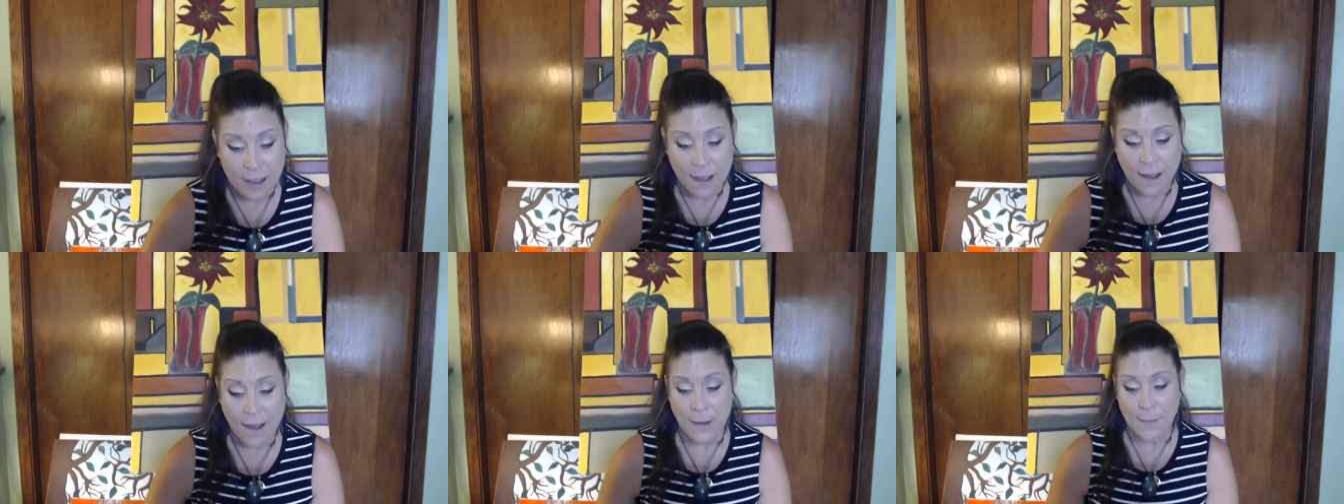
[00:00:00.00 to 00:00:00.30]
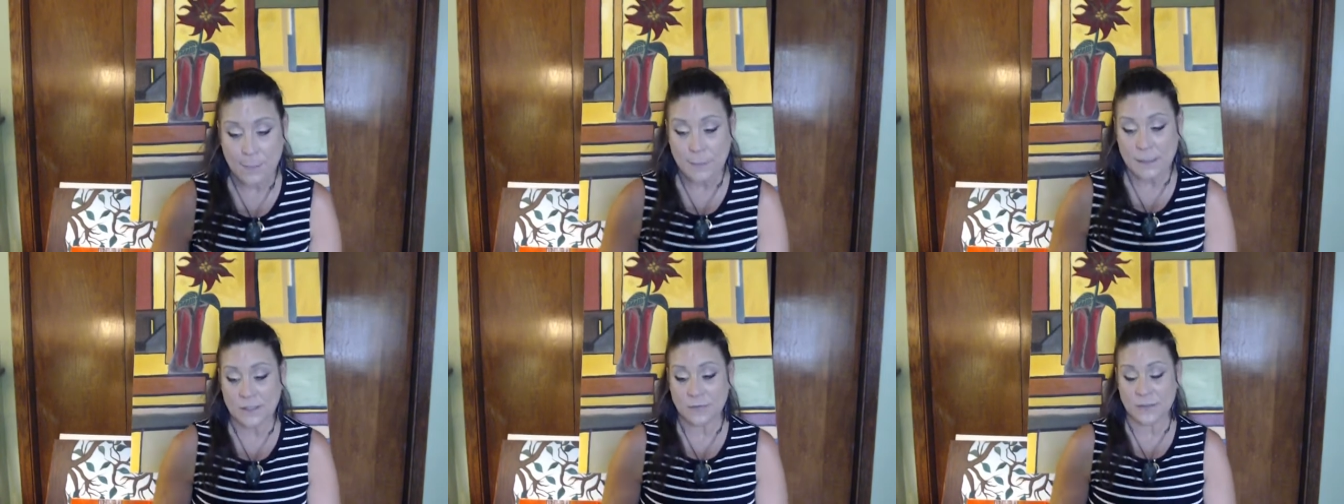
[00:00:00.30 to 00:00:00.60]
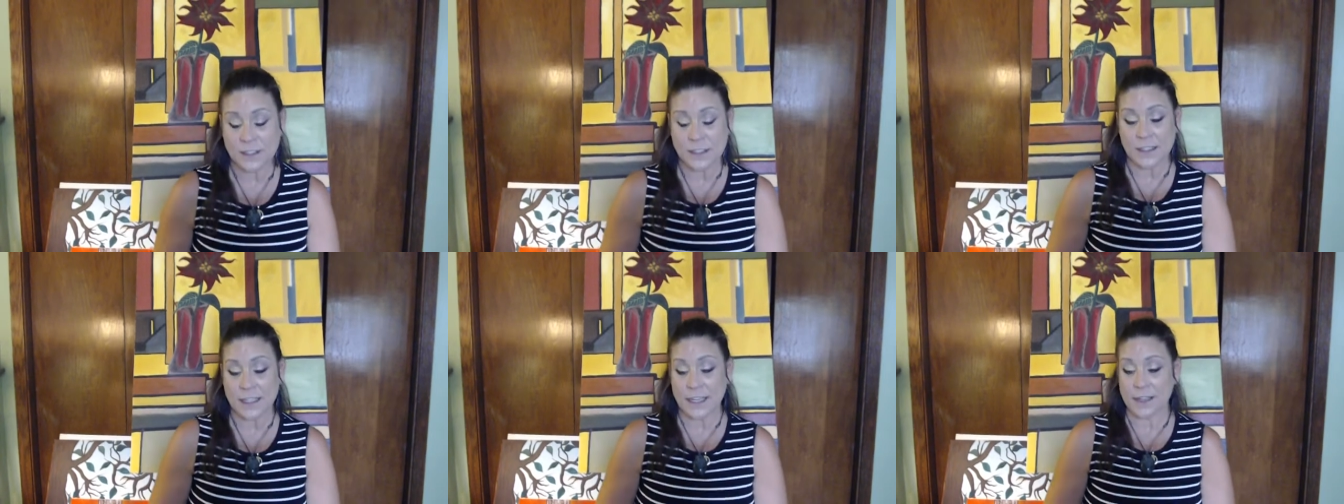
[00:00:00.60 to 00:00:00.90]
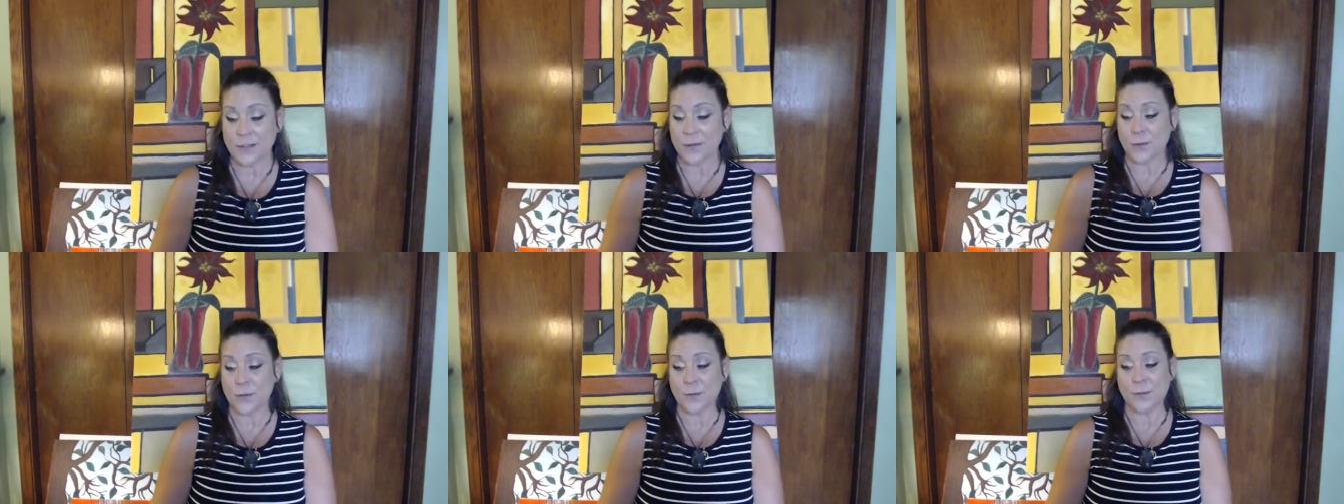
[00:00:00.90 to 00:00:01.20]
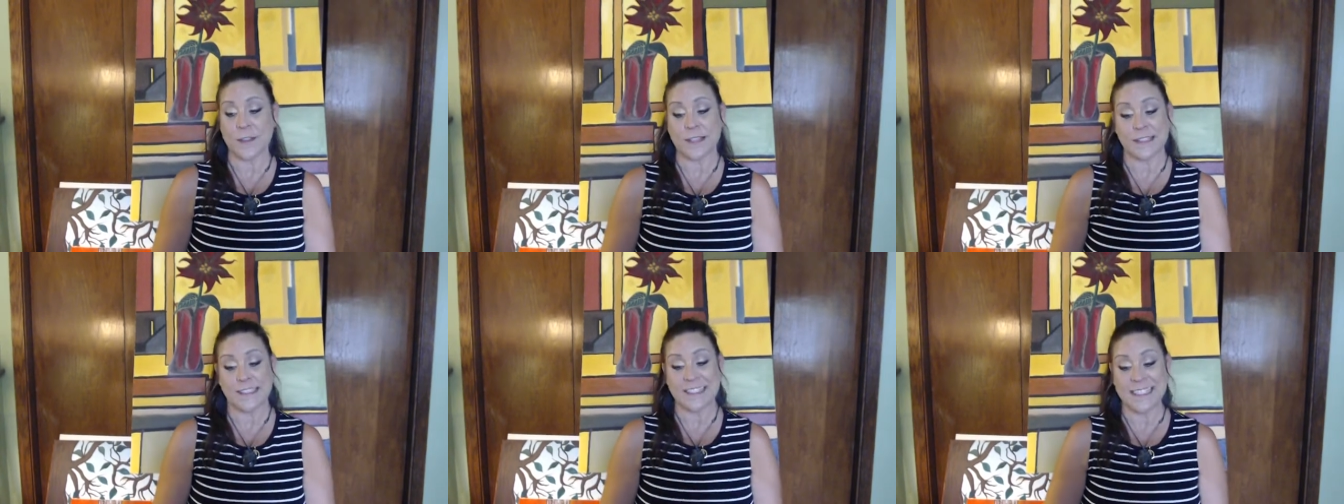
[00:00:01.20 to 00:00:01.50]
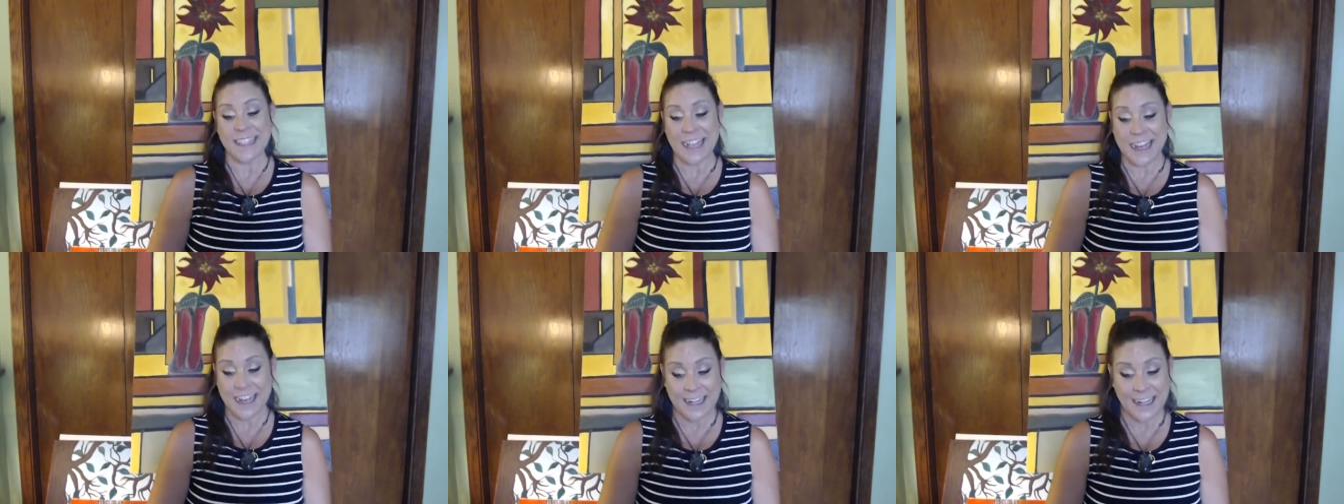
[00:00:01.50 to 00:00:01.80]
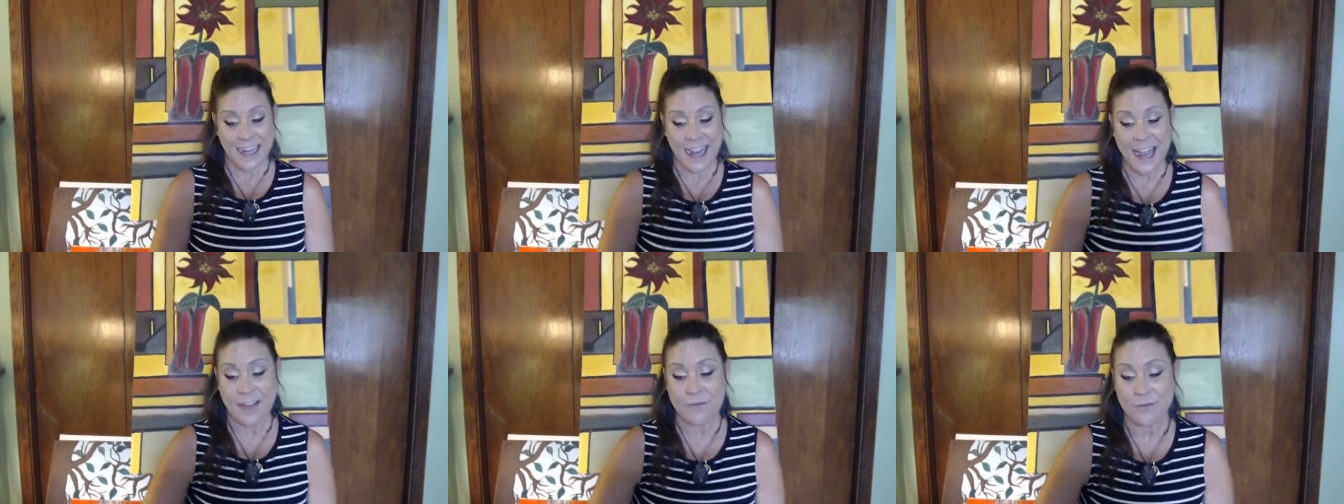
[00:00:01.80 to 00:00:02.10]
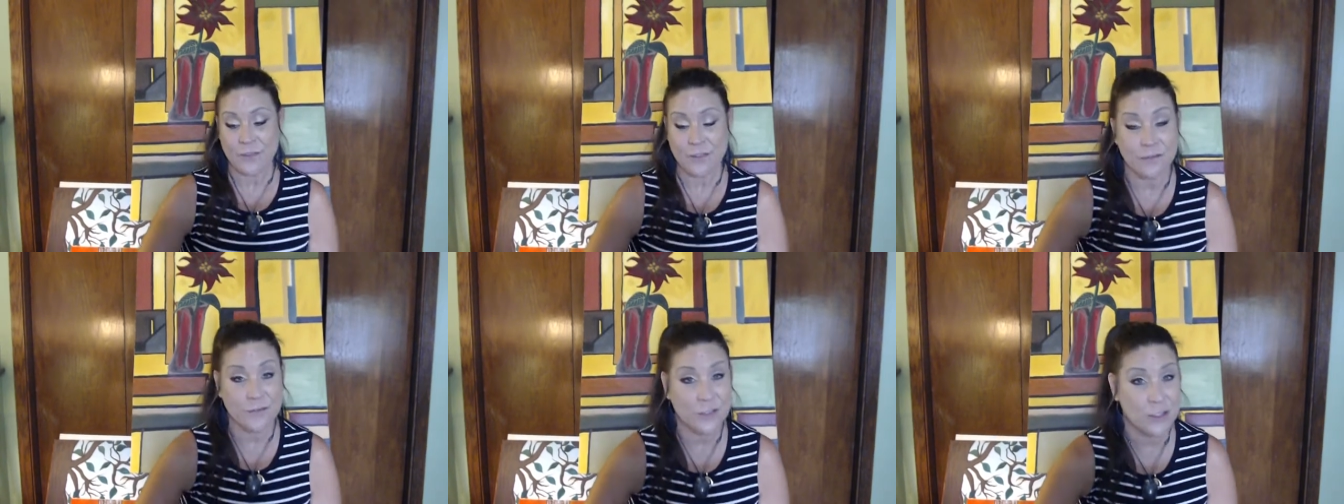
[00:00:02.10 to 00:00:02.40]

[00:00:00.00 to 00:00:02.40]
I almost feel like through the second half of